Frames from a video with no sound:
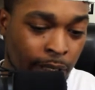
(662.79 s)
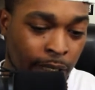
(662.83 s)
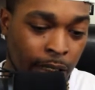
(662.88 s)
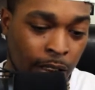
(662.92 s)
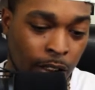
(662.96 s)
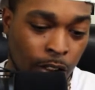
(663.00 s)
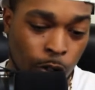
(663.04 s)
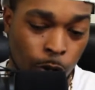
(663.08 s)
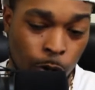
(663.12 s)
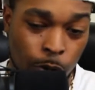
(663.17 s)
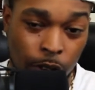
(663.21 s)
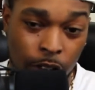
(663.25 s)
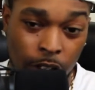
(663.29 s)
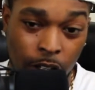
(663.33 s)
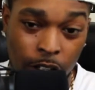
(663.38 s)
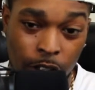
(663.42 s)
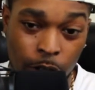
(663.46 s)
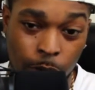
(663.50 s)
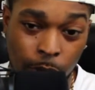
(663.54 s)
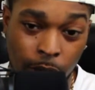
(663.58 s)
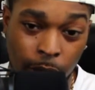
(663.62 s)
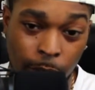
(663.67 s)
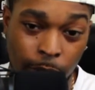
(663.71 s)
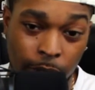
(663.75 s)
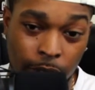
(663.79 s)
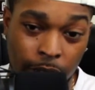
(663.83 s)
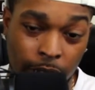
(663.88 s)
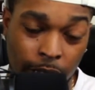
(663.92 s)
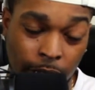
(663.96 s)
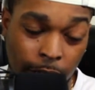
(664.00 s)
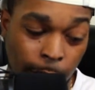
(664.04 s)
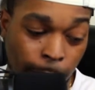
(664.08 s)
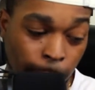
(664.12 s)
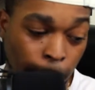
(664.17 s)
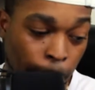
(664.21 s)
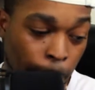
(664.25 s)
go the other way with
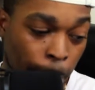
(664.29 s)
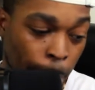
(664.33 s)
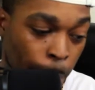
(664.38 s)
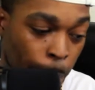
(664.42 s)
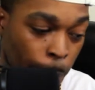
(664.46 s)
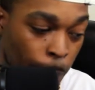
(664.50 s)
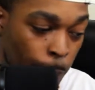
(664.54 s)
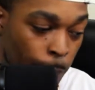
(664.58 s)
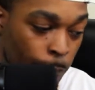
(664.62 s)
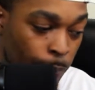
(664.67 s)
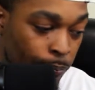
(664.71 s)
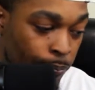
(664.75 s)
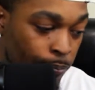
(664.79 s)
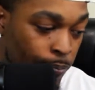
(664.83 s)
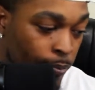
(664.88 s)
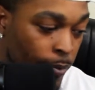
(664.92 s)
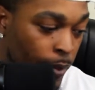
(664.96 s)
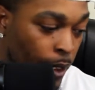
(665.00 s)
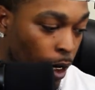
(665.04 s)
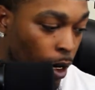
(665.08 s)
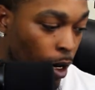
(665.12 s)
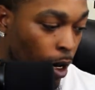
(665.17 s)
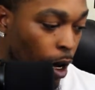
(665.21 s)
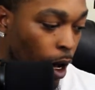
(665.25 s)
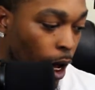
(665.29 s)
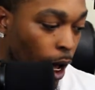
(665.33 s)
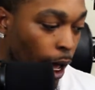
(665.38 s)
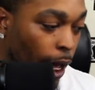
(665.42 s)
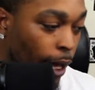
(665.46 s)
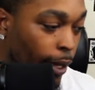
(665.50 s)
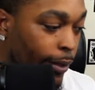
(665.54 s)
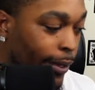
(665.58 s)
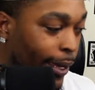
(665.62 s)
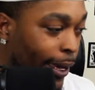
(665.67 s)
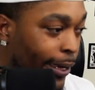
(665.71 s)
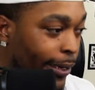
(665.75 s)
it,
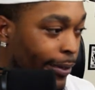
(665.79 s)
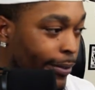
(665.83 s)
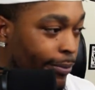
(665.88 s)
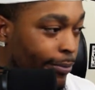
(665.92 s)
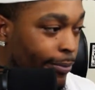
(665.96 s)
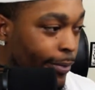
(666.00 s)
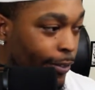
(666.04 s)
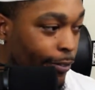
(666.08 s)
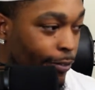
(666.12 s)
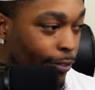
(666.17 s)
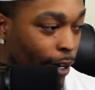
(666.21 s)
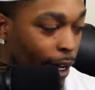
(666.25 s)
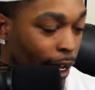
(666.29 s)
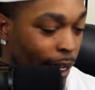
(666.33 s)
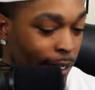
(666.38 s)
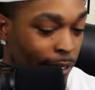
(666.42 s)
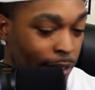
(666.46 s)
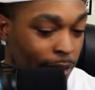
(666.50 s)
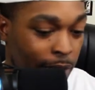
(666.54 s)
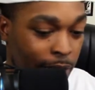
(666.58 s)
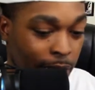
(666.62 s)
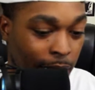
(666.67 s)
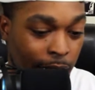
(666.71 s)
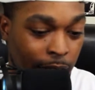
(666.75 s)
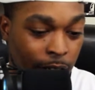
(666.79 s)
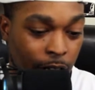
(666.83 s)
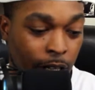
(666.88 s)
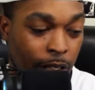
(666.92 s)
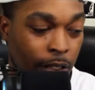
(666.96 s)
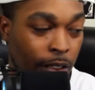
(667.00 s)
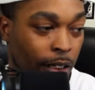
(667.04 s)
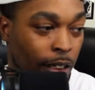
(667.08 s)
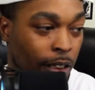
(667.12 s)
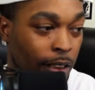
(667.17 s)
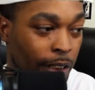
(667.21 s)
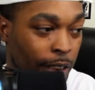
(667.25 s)
I advise say
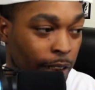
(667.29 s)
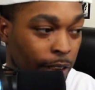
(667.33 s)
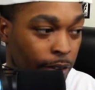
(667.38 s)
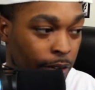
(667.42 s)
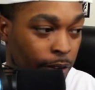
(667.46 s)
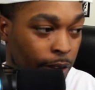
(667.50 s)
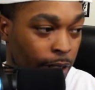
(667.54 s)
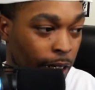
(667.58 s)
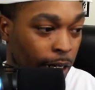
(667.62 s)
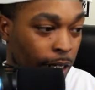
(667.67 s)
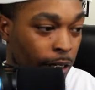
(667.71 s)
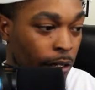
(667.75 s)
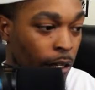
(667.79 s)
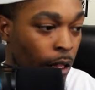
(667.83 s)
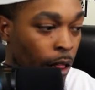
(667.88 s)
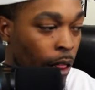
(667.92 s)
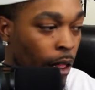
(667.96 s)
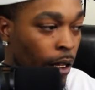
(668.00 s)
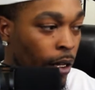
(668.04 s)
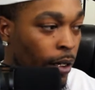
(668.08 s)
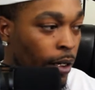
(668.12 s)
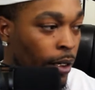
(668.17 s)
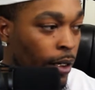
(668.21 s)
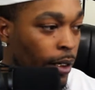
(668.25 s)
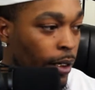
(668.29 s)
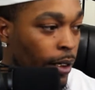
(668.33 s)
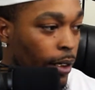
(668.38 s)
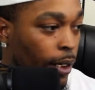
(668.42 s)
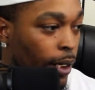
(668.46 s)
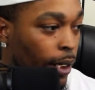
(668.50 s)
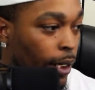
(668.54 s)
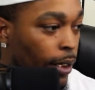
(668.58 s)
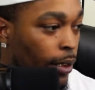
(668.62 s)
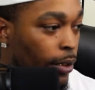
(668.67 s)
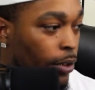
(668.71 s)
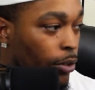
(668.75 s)
nothing on the internet
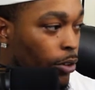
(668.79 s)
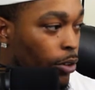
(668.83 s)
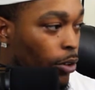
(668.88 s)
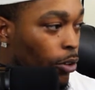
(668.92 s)
and,